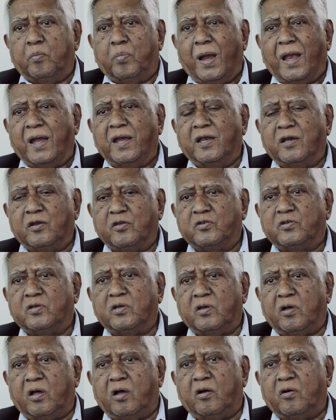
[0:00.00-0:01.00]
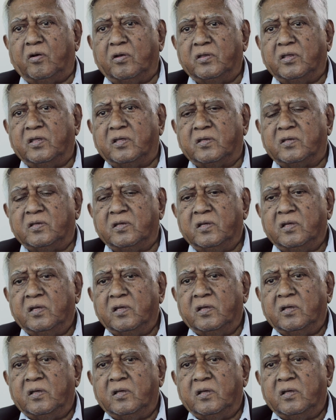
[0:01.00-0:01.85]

planning this, uh, this